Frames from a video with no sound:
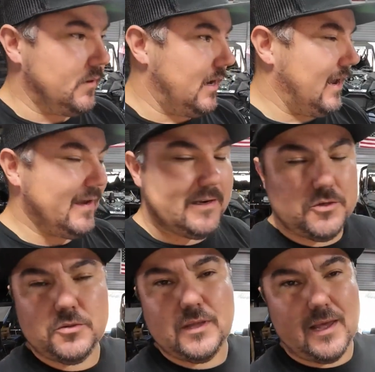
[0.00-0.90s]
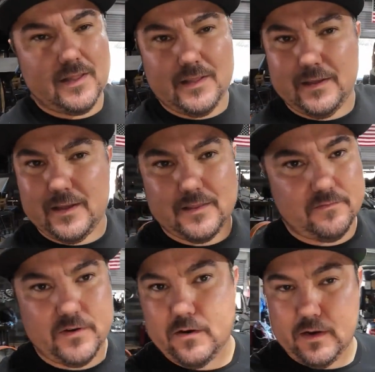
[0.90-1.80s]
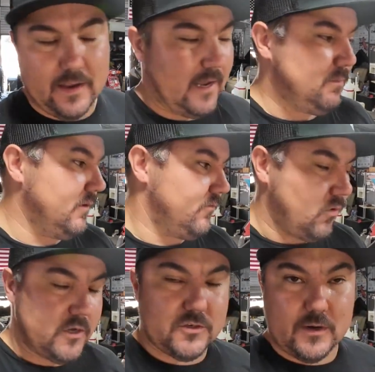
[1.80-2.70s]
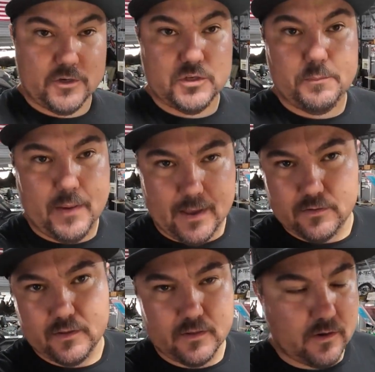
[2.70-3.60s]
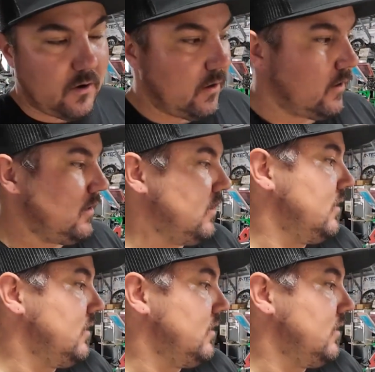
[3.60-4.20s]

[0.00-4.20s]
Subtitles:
but I could do that like at the very end before I start actually paneling the car.